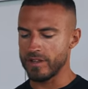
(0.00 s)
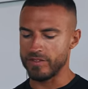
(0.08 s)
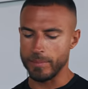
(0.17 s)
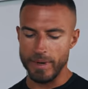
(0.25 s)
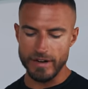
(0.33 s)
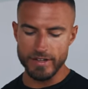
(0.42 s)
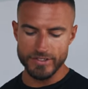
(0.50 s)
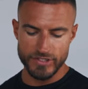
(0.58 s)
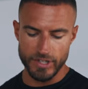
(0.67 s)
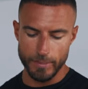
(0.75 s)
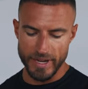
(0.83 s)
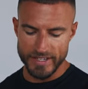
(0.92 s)
the berries
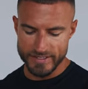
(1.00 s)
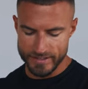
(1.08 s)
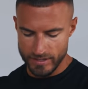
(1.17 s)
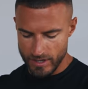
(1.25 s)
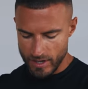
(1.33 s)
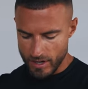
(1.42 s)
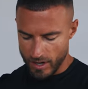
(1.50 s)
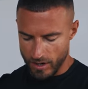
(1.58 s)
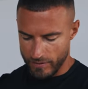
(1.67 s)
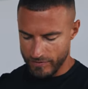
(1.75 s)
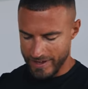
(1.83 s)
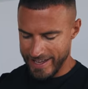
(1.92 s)
to the base
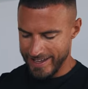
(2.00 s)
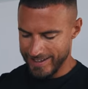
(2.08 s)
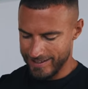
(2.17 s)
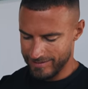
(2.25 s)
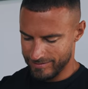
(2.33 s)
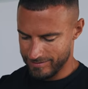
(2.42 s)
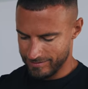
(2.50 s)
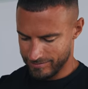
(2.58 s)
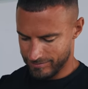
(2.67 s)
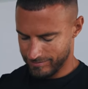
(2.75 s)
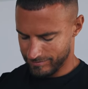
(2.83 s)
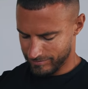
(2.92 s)
of a
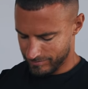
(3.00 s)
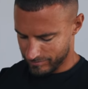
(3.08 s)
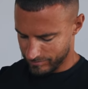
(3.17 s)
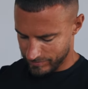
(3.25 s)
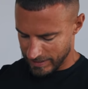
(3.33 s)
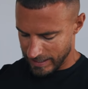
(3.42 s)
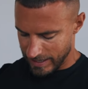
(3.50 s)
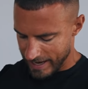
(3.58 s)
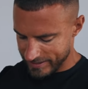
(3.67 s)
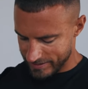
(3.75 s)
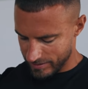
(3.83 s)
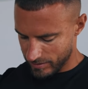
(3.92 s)

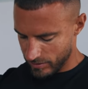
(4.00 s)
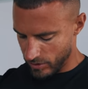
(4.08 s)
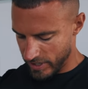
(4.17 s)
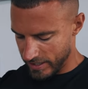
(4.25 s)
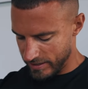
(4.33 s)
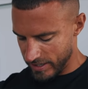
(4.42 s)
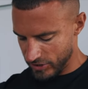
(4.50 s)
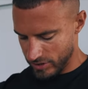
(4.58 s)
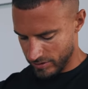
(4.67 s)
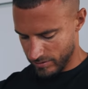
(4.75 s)
glass cooking dish.